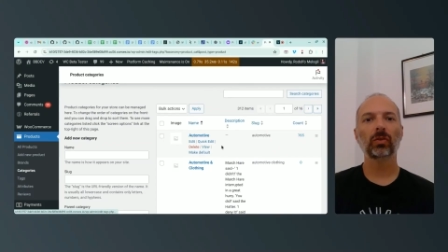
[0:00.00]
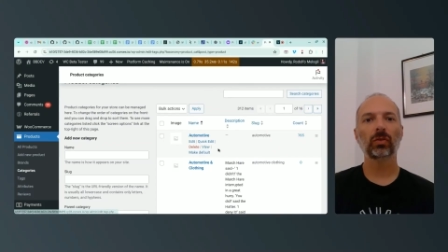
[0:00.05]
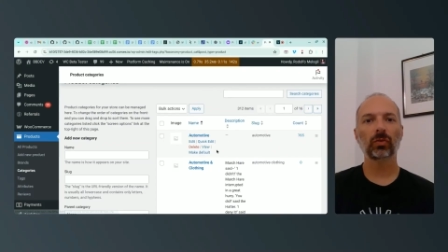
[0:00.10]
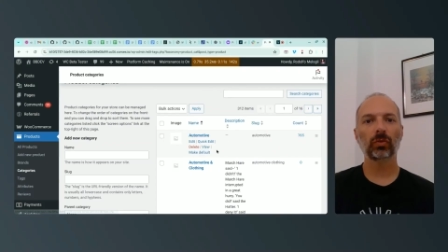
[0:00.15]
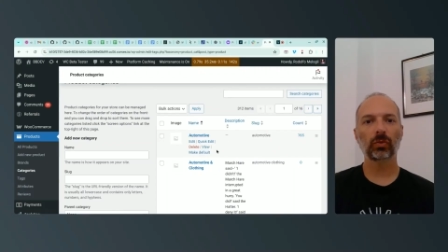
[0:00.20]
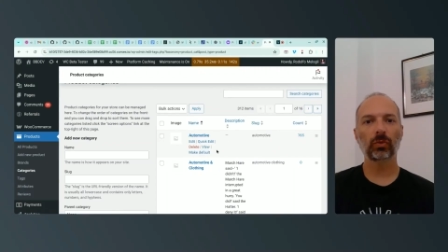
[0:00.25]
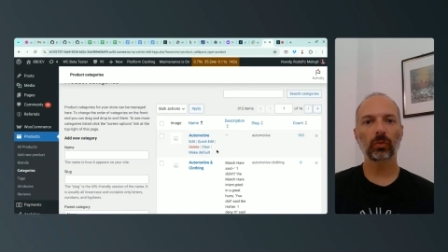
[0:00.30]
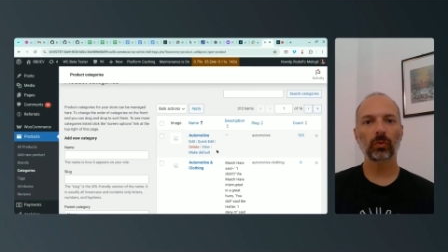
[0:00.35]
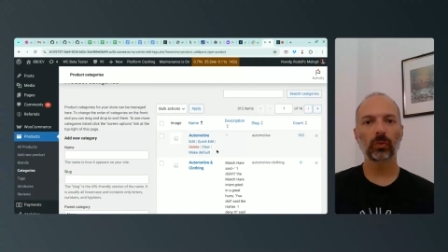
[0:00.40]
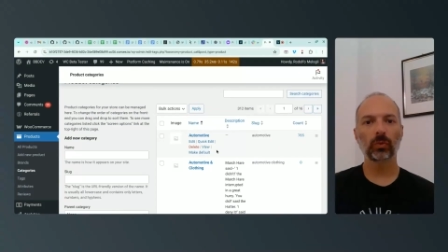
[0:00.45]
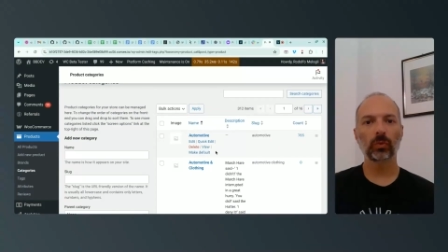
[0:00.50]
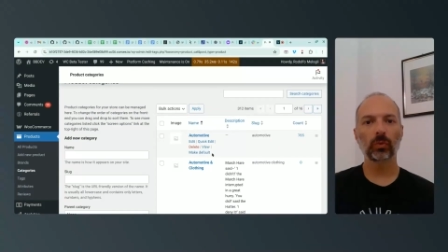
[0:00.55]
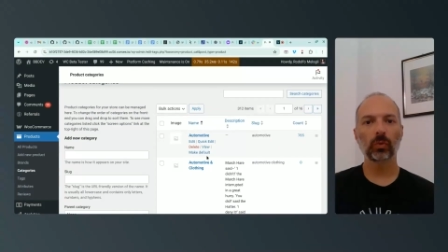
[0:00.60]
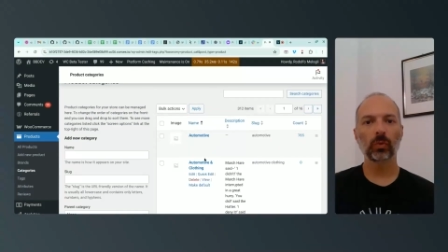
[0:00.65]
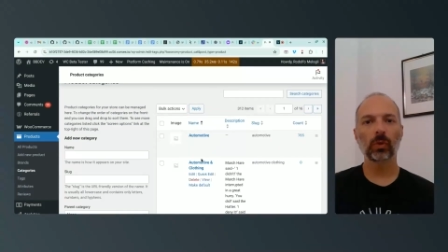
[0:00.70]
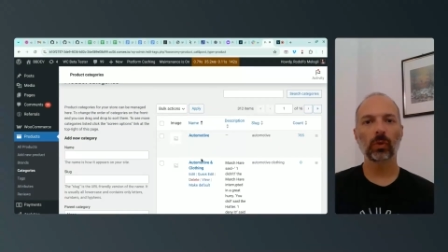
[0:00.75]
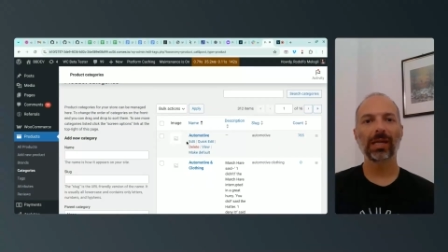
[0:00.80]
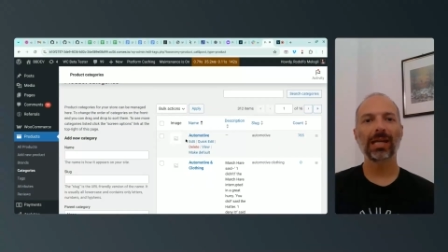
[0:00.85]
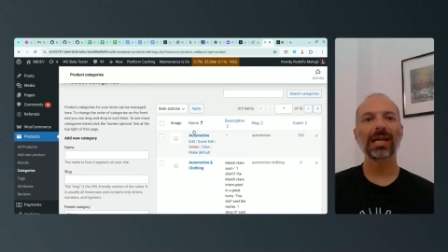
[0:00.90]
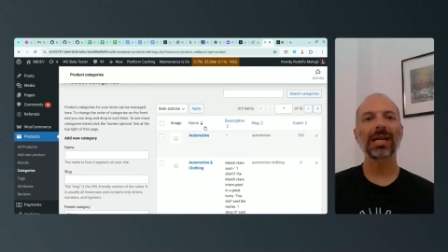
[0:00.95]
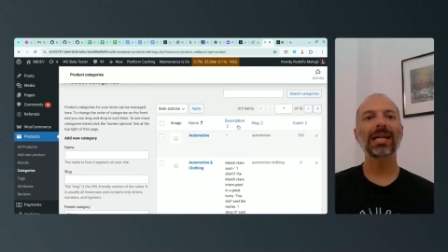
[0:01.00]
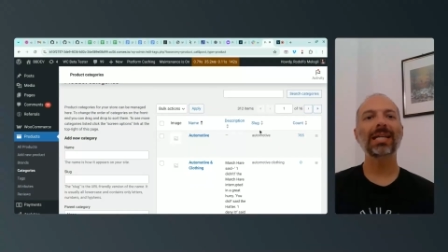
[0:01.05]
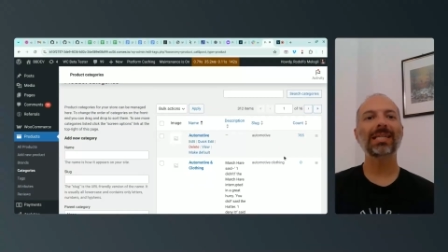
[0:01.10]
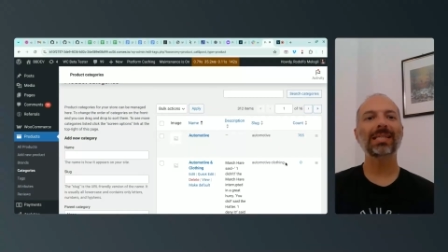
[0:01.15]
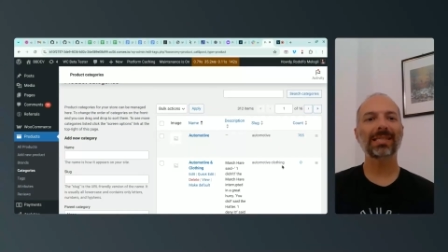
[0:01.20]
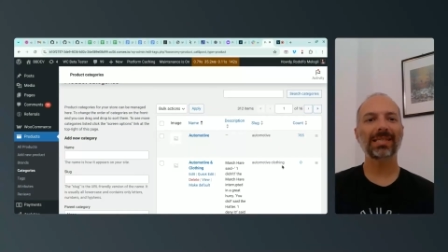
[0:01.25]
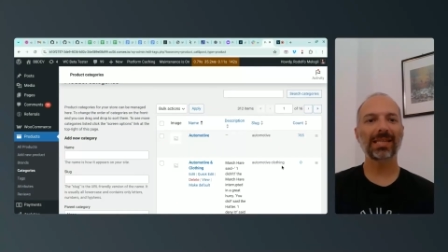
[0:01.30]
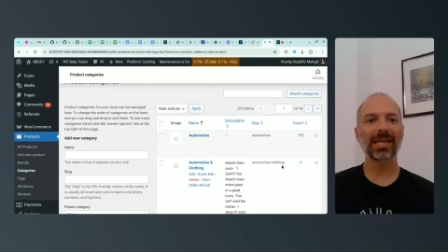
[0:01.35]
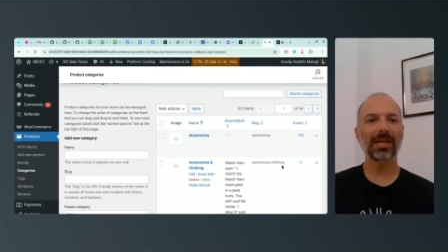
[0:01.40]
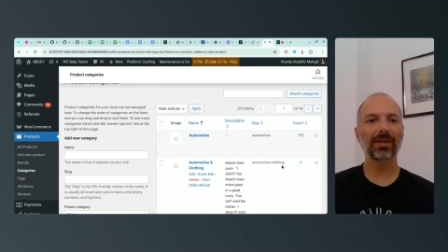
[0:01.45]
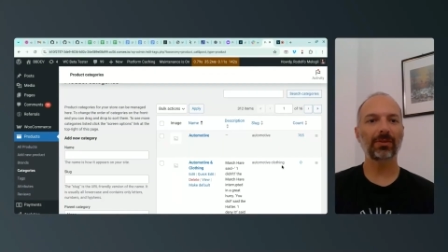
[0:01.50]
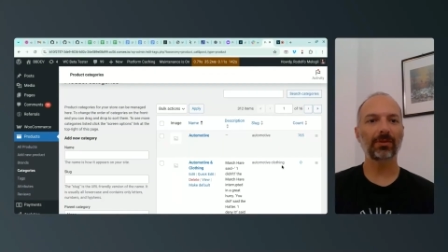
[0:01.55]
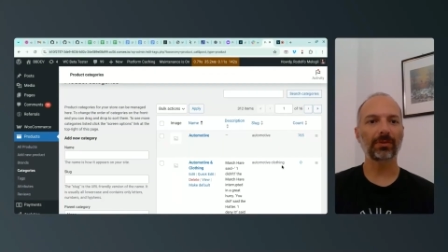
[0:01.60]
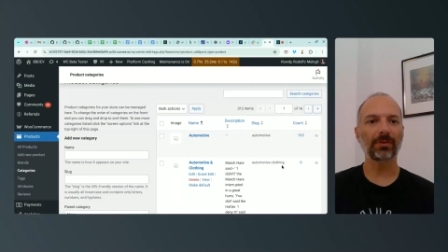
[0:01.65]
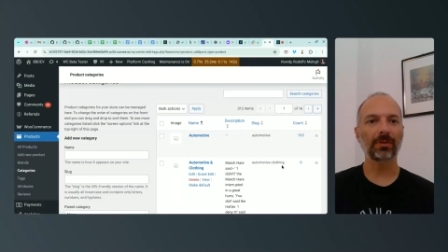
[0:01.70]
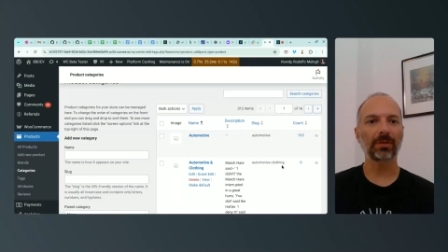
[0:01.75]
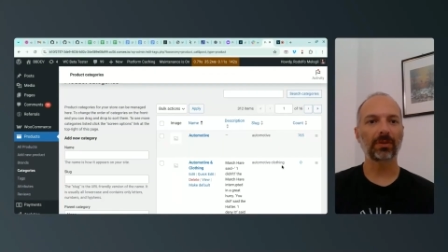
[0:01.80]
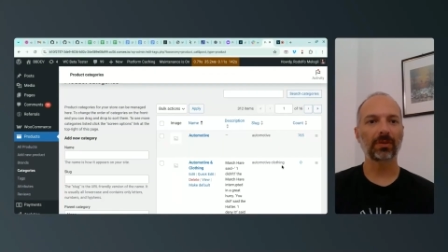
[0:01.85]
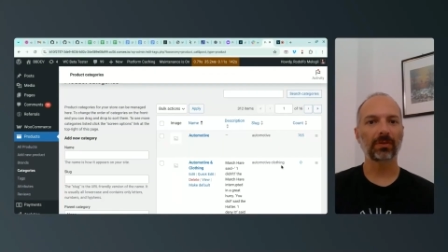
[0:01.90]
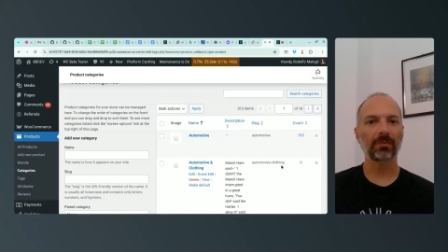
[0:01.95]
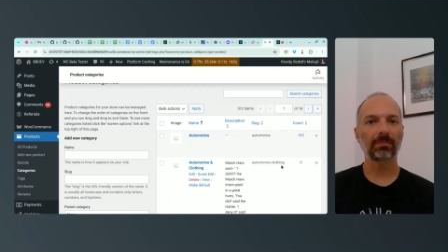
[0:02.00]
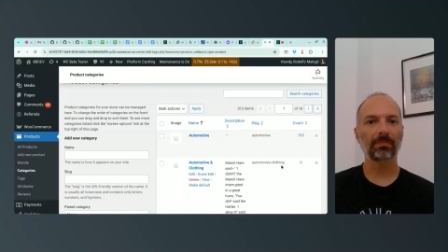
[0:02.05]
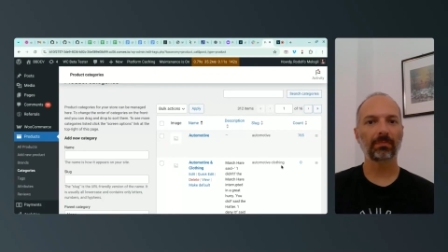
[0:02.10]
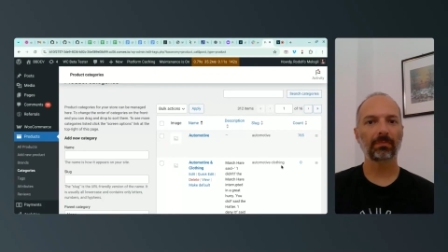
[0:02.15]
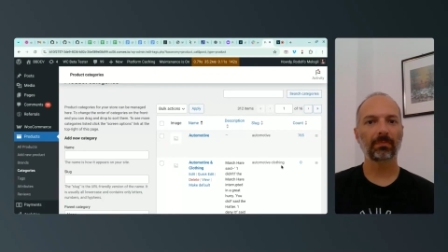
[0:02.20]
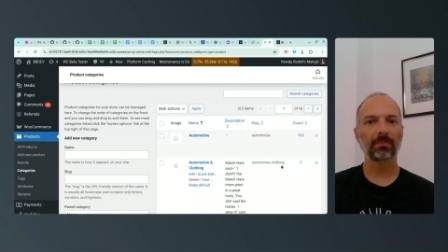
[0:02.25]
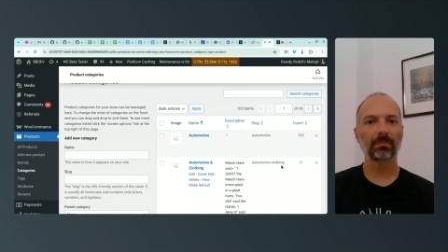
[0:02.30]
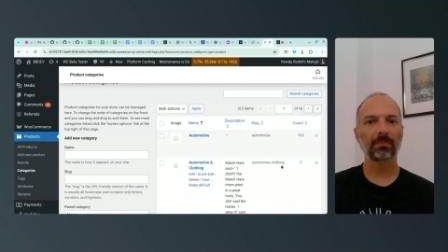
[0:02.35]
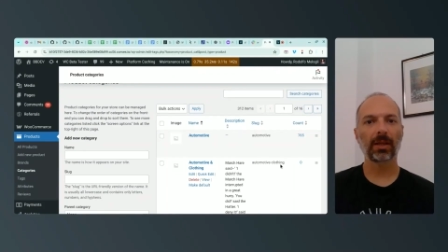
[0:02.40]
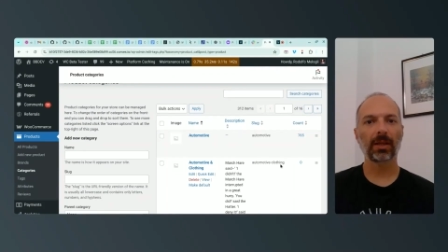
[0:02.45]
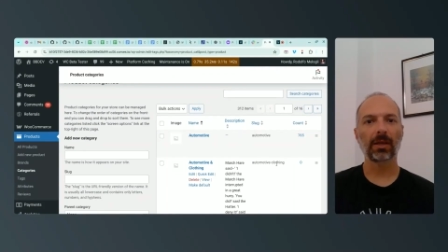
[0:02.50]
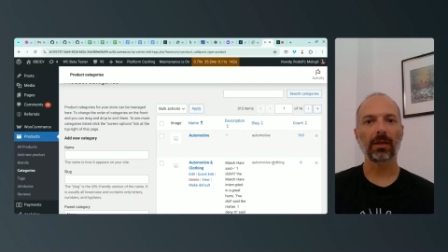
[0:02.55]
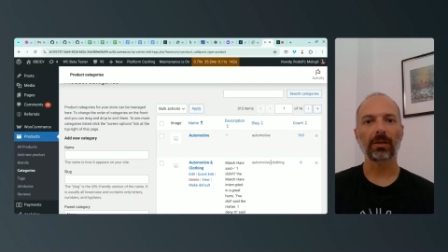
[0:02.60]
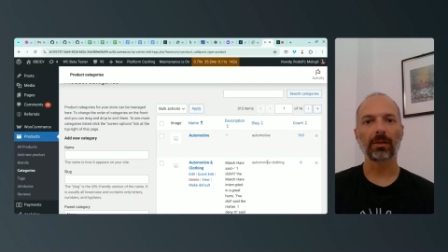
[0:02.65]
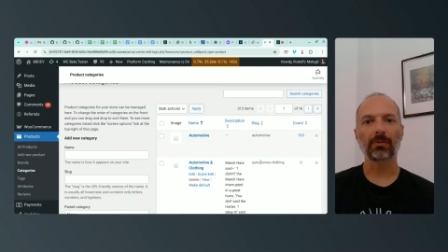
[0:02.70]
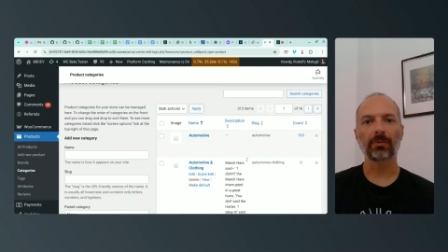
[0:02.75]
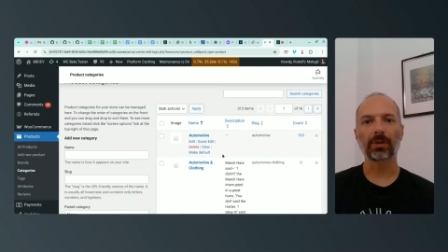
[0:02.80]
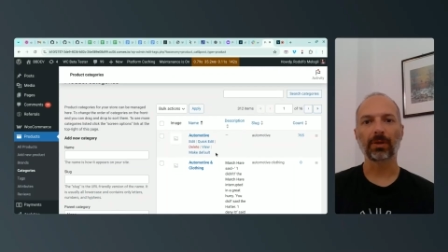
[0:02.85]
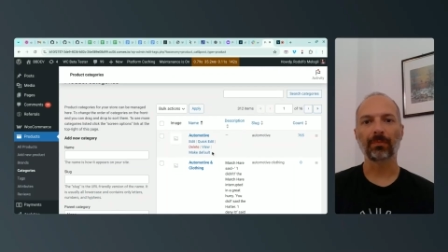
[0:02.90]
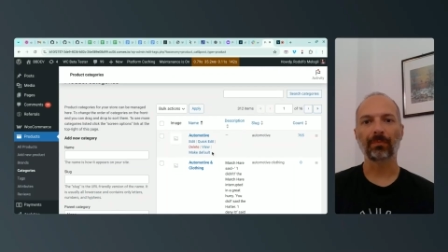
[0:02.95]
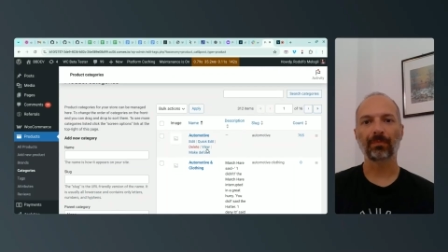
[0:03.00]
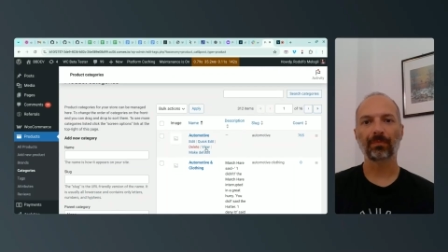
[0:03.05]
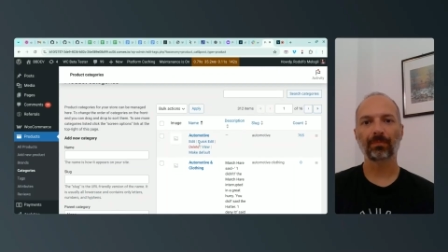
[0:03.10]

to a second category.